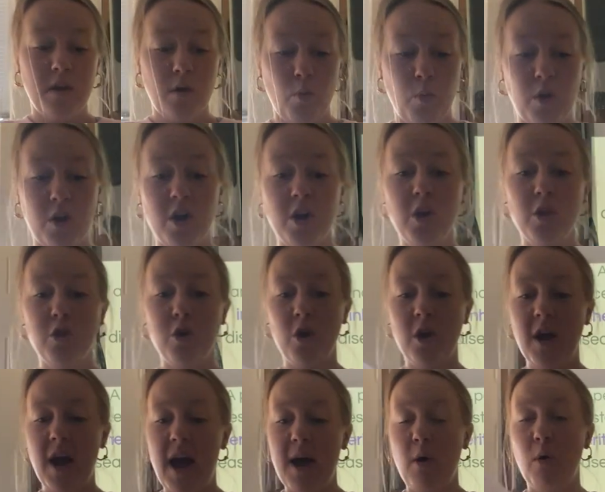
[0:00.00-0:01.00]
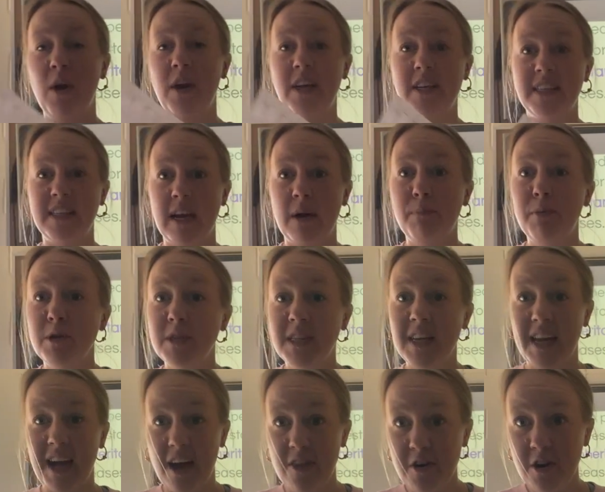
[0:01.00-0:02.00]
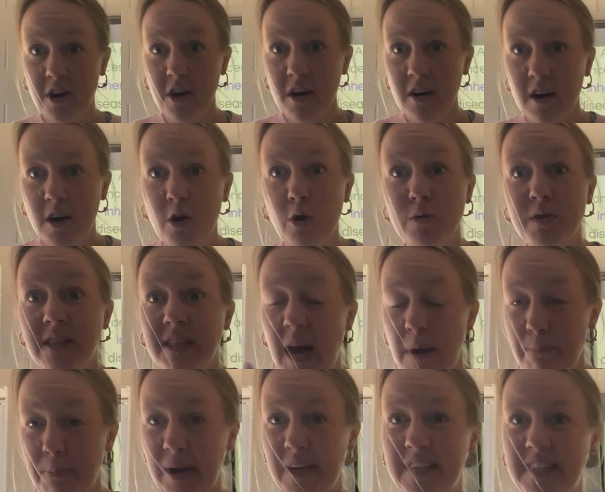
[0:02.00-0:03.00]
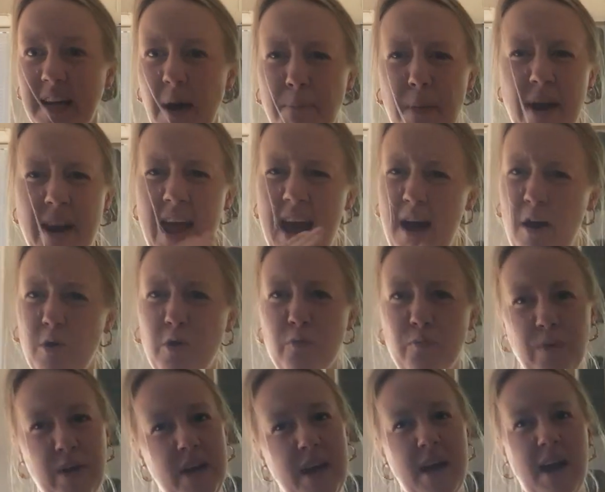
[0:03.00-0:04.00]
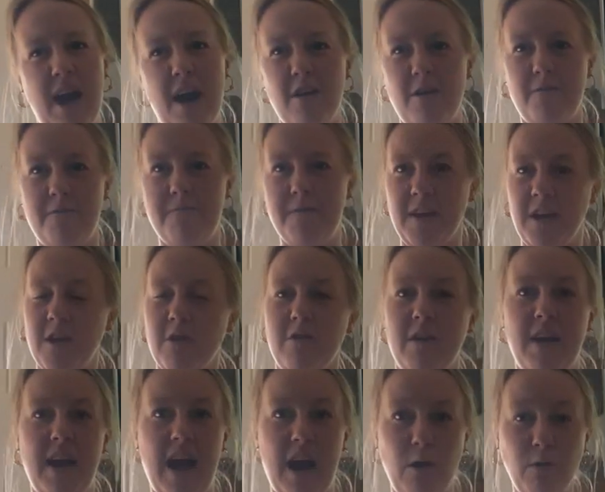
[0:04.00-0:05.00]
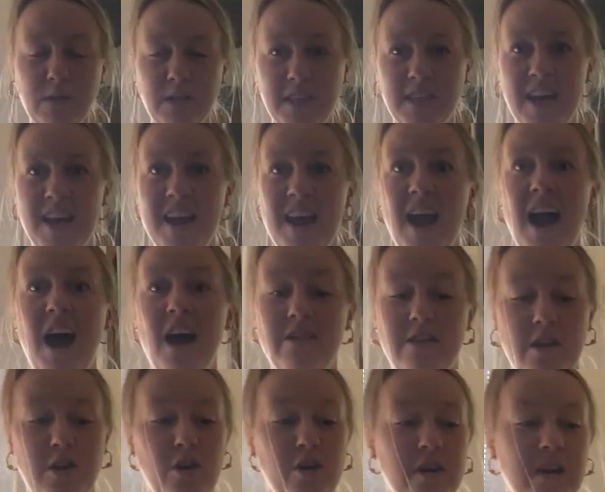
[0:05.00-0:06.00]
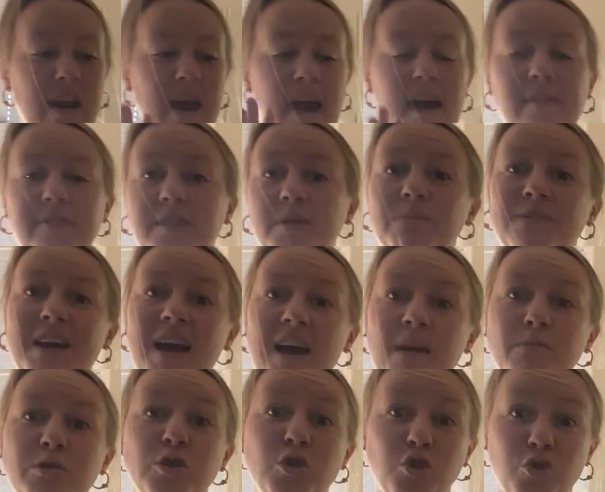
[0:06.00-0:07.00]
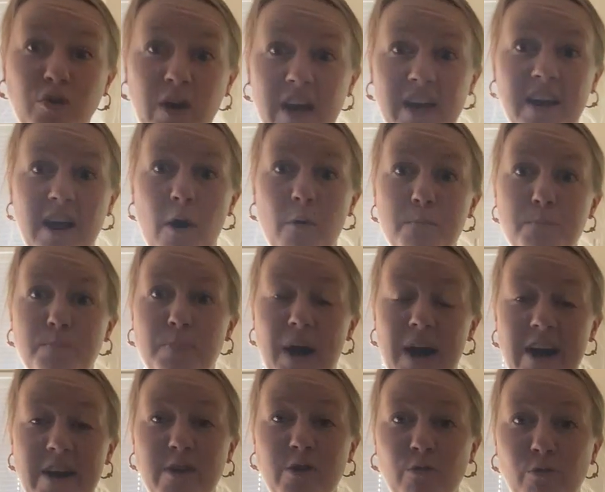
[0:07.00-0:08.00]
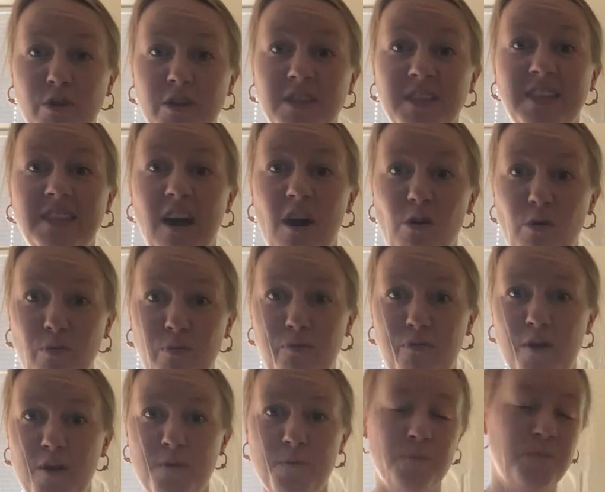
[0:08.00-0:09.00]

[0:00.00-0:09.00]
We're gonna look at an example together, go step by step on how to read it, how to figure it out, and then you're gonna have some time to try it out by yourself.